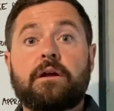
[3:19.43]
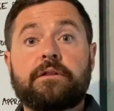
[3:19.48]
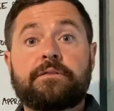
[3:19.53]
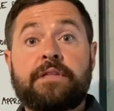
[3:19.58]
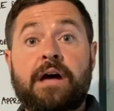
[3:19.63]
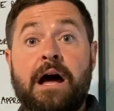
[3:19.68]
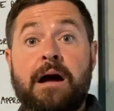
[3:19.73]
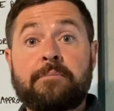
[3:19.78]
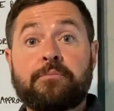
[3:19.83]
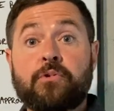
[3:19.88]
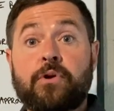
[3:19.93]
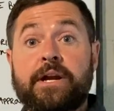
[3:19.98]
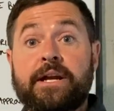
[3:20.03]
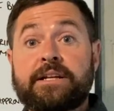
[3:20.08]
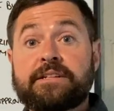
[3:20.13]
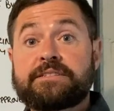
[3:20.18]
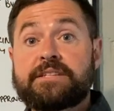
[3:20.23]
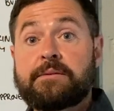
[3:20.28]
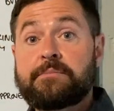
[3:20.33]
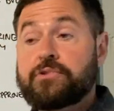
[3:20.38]
The
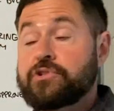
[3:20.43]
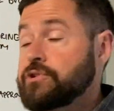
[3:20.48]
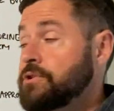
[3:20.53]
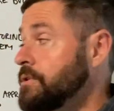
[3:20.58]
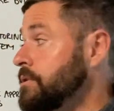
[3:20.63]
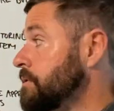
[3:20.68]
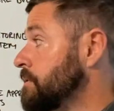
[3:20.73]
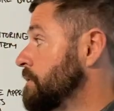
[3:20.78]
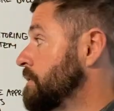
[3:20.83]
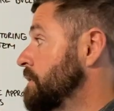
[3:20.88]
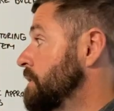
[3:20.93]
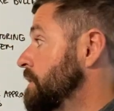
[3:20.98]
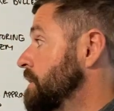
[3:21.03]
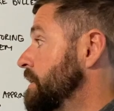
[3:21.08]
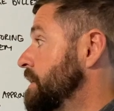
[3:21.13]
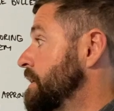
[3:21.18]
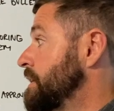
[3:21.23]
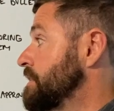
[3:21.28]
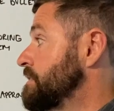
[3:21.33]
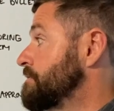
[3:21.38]
operating temperature
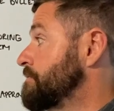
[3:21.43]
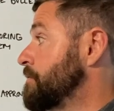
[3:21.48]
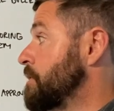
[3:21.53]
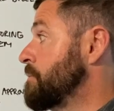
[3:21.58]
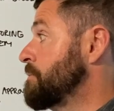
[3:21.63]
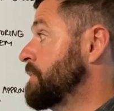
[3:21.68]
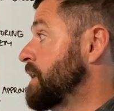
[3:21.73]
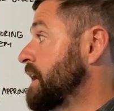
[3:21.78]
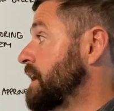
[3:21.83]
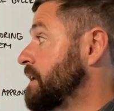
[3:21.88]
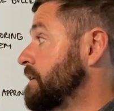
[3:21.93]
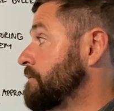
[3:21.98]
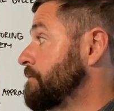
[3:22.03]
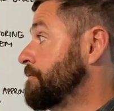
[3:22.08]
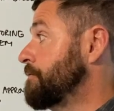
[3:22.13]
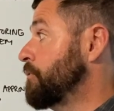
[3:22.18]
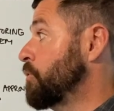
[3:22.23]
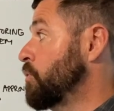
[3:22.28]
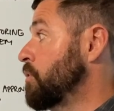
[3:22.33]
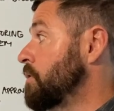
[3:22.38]
is from
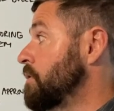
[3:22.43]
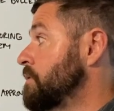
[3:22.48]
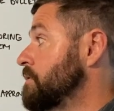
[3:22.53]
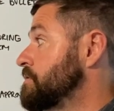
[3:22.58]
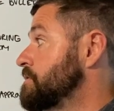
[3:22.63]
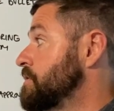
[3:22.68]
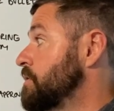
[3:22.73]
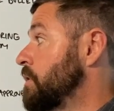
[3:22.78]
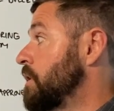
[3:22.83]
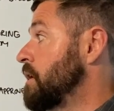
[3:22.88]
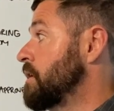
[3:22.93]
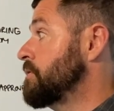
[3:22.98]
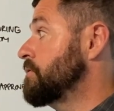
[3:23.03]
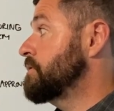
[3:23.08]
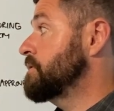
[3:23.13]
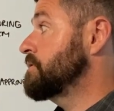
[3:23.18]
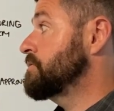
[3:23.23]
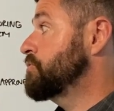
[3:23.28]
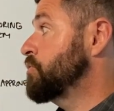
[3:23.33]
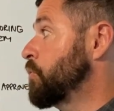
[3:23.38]
-4 to
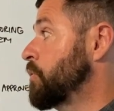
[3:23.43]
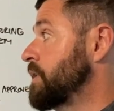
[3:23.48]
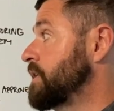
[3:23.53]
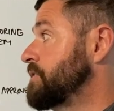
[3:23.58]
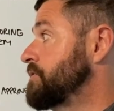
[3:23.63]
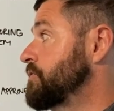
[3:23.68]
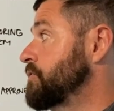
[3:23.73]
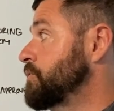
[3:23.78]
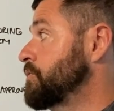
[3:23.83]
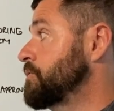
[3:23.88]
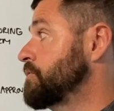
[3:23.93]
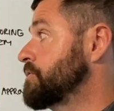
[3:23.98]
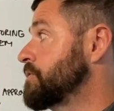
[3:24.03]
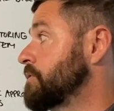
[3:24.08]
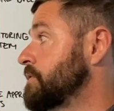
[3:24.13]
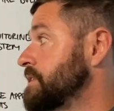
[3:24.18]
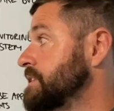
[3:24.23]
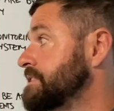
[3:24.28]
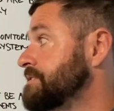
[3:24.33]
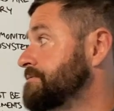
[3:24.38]
122
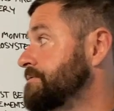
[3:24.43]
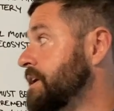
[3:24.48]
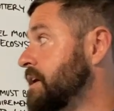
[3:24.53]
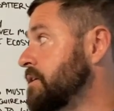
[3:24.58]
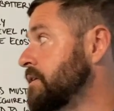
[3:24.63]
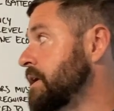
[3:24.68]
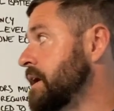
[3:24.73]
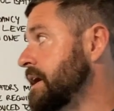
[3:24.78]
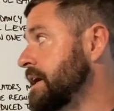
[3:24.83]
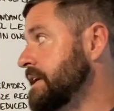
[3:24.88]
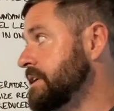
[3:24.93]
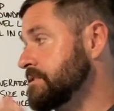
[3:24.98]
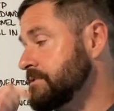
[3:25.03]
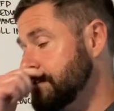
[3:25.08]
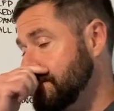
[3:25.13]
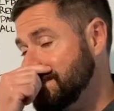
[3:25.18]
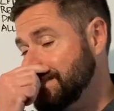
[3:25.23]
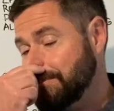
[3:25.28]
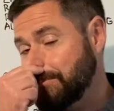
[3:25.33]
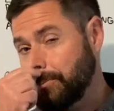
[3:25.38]
degrees Fahrenheit.
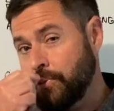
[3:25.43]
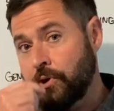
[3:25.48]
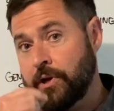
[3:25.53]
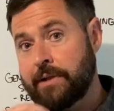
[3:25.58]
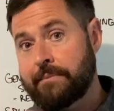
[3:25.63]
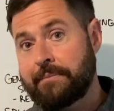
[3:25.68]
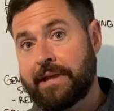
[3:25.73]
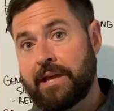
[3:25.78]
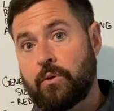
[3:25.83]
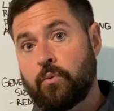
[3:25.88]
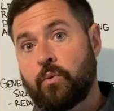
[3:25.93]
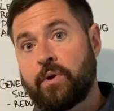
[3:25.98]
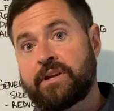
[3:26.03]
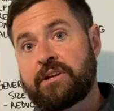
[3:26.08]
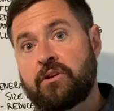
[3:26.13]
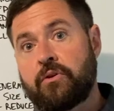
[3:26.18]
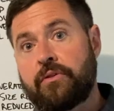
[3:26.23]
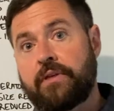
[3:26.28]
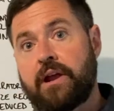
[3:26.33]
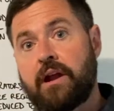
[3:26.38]
So that's a pretty big
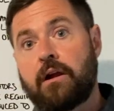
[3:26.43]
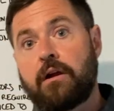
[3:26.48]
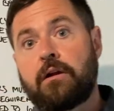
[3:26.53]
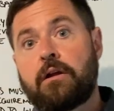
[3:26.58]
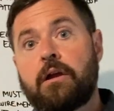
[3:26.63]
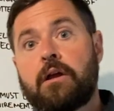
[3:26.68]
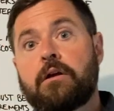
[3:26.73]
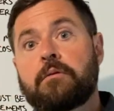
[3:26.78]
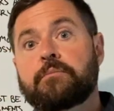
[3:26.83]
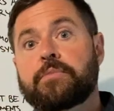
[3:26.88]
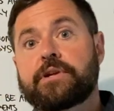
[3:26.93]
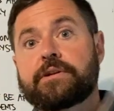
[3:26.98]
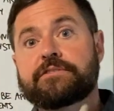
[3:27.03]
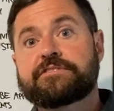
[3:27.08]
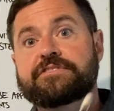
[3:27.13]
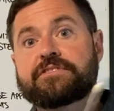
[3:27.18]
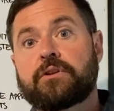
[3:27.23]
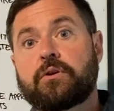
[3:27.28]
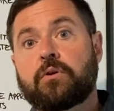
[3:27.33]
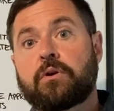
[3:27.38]
window there, but you're
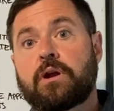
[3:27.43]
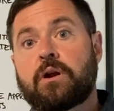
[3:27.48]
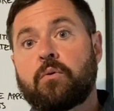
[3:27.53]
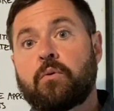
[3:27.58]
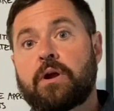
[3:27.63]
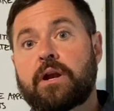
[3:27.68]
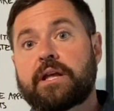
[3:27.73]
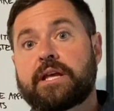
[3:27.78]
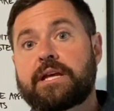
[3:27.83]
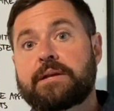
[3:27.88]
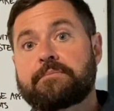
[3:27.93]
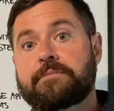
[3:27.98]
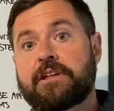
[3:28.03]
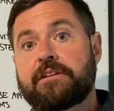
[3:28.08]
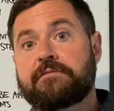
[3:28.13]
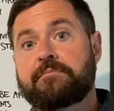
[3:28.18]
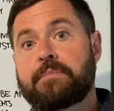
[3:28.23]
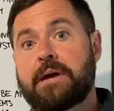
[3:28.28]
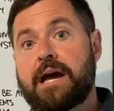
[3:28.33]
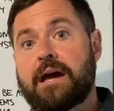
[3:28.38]
still going to want to keep
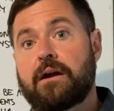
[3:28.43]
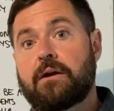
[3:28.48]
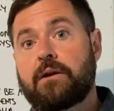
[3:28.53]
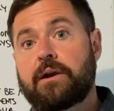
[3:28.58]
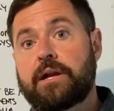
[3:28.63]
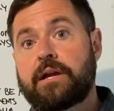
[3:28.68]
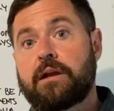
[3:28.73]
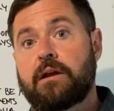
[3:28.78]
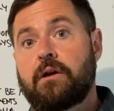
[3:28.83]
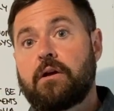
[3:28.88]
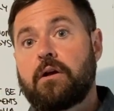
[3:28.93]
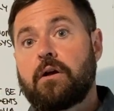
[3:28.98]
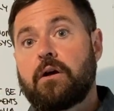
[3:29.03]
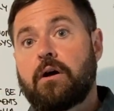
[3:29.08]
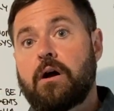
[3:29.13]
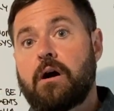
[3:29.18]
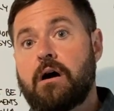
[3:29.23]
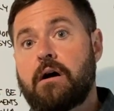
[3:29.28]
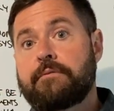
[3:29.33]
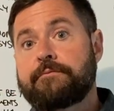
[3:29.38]
this battery
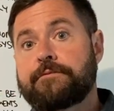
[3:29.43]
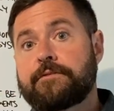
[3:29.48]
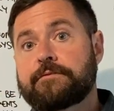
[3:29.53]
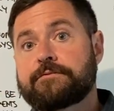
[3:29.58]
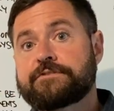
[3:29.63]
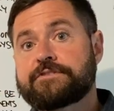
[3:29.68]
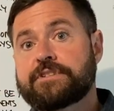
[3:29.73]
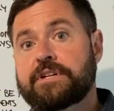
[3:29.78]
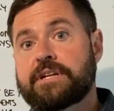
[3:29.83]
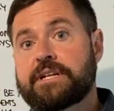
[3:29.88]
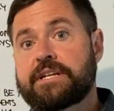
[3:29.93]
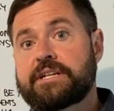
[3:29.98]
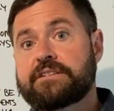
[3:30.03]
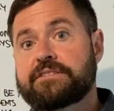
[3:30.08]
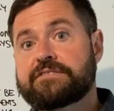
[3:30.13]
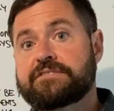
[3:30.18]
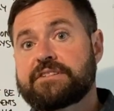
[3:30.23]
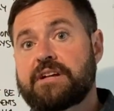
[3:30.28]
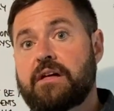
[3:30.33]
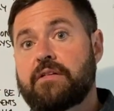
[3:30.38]
off of sunny
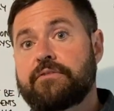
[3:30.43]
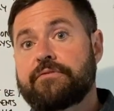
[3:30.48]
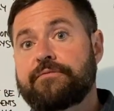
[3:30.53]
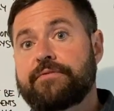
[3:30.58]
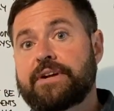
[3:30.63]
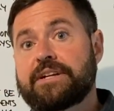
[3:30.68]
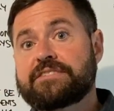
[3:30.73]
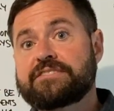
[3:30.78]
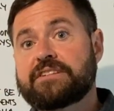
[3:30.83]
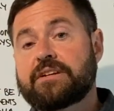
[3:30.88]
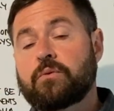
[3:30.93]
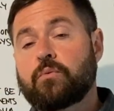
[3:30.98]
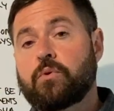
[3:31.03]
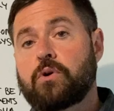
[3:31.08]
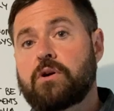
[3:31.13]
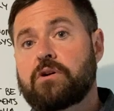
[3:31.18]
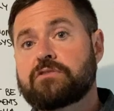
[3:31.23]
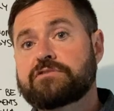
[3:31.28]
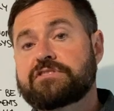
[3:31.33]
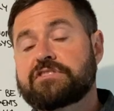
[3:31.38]
south-facing
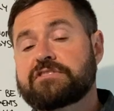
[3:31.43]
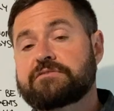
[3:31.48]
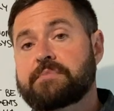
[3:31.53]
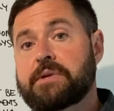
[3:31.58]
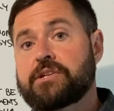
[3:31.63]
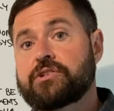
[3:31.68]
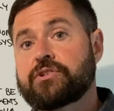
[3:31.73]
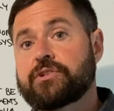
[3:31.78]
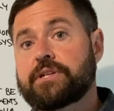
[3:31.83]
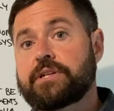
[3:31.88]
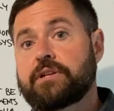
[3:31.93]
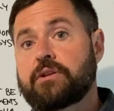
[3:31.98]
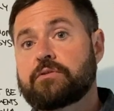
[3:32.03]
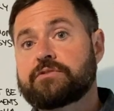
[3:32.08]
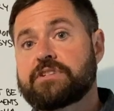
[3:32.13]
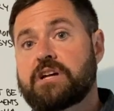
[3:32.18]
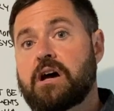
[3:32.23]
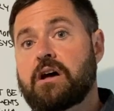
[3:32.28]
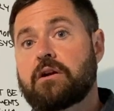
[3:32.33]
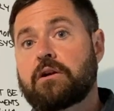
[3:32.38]
walls, especially in
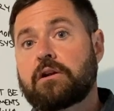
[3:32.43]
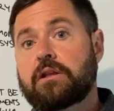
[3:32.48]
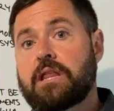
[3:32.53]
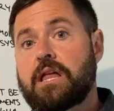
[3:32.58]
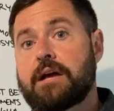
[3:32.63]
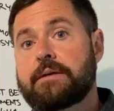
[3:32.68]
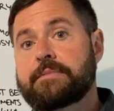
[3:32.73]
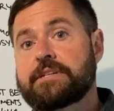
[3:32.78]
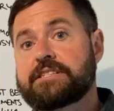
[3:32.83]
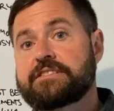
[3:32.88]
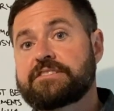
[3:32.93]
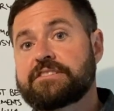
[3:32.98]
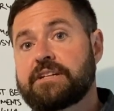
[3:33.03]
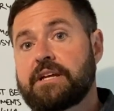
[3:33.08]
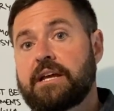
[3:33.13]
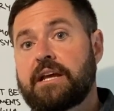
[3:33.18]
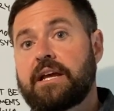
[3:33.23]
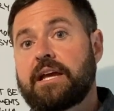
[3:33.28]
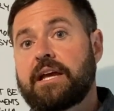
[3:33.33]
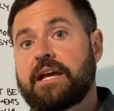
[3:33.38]
those hotter climates.
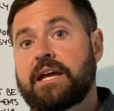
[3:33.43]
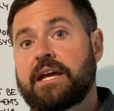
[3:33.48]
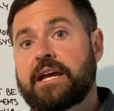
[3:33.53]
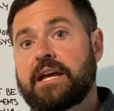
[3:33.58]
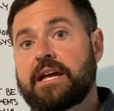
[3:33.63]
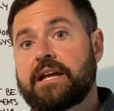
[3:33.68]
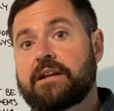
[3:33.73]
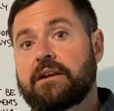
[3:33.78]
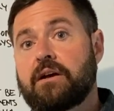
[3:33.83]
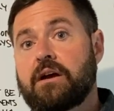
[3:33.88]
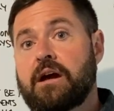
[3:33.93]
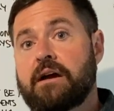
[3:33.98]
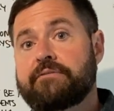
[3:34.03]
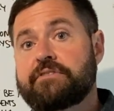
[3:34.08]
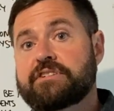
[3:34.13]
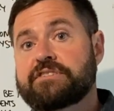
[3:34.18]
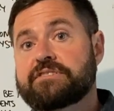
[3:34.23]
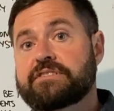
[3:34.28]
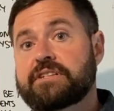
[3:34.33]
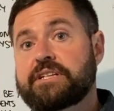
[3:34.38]
And
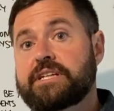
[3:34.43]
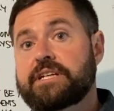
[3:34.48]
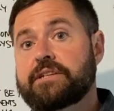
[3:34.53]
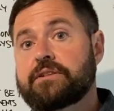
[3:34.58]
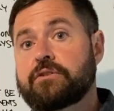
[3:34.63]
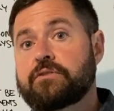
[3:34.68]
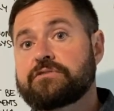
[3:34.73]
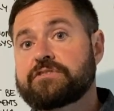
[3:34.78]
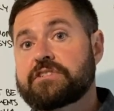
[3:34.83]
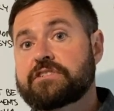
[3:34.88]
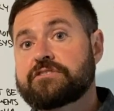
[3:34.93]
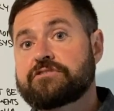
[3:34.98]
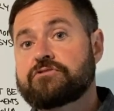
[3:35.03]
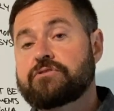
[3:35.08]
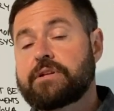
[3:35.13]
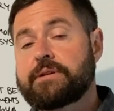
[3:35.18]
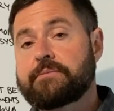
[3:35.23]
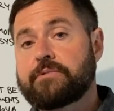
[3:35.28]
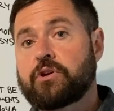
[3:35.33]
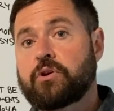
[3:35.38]
obviously in those
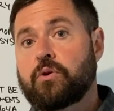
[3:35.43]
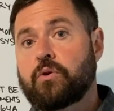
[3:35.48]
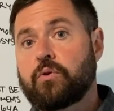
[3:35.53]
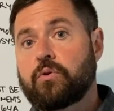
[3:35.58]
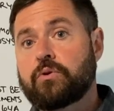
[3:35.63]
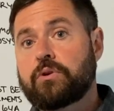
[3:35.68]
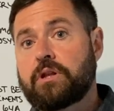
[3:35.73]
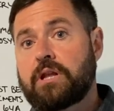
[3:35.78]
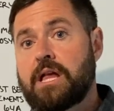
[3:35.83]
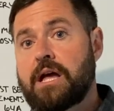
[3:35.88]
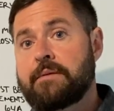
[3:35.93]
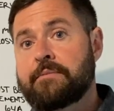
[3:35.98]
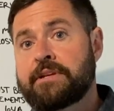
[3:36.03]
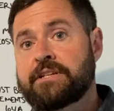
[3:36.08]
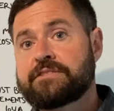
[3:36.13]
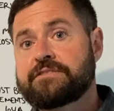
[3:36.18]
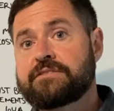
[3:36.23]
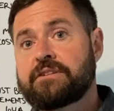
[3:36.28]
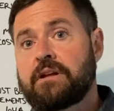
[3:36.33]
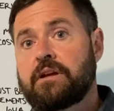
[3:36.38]
extreme cold
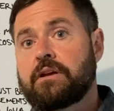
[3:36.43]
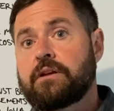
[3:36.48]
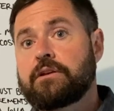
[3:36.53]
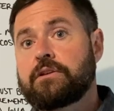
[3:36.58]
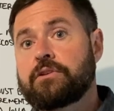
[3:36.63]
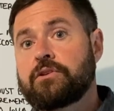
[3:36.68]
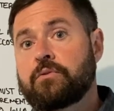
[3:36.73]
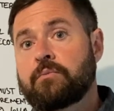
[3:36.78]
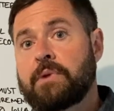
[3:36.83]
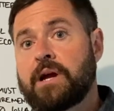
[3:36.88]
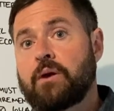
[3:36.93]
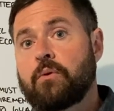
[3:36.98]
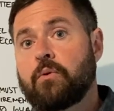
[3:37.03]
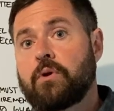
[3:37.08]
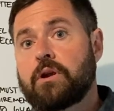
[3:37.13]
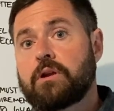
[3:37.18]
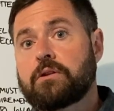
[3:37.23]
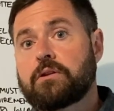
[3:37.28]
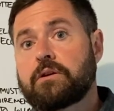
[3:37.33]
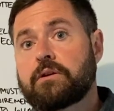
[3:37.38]
climates, you might
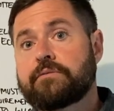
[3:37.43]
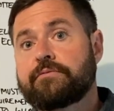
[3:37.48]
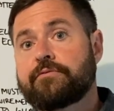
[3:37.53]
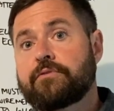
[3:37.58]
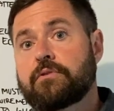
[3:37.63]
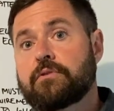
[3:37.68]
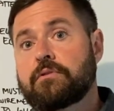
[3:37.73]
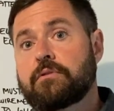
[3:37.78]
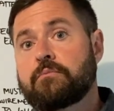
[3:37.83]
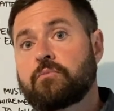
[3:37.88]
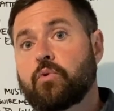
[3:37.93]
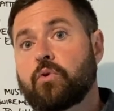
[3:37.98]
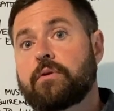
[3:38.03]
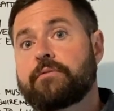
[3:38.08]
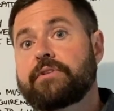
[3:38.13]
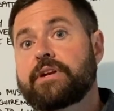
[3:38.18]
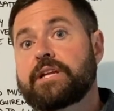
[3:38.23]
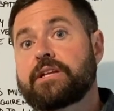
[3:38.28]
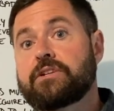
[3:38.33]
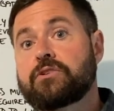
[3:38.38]
want to look for more
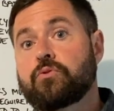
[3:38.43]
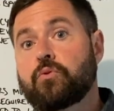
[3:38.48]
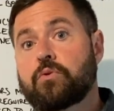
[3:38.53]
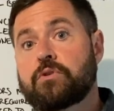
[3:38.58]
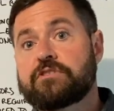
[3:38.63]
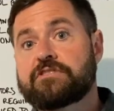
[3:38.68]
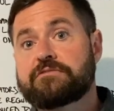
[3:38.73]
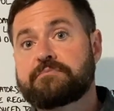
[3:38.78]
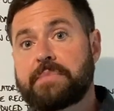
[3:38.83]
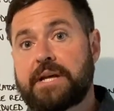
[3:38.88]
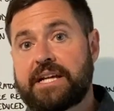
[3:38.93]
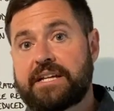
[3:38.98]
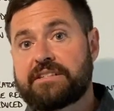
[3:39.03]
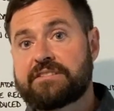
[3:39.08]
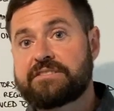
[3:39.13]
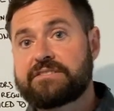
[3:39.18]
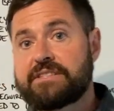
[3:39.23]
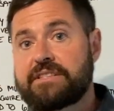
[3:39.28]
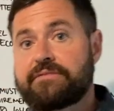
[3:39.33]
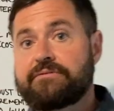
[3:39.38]
of an indoor
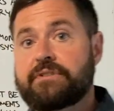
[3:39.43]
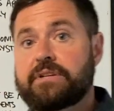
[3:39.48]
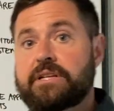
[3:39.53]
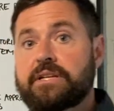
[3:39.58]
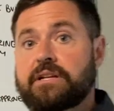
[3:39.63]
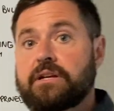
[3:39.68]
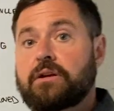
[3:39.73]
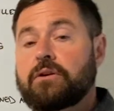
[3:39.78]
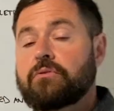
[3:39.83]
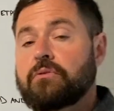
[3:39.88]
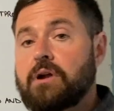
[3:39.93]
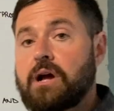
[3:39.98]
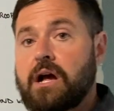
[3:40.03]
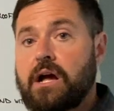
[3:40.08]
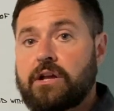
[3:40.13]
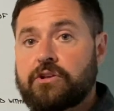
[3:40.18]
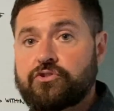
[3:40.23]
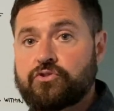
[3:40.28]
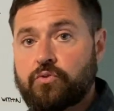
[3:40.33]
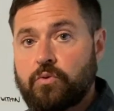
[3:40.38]
space, even in a
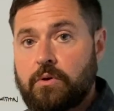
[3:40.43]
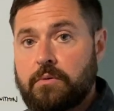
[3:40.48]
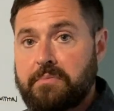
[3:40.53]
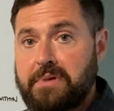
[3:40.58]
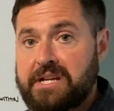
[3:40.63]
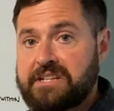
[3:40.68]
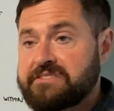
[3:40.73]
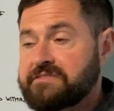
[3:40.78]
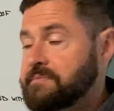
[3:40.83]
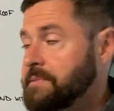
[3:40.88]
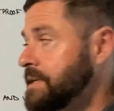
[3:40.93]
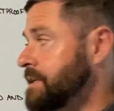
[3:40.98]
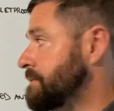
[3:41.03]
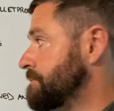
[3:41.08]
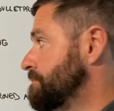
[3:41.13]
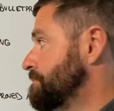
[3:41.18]
garage or a basement.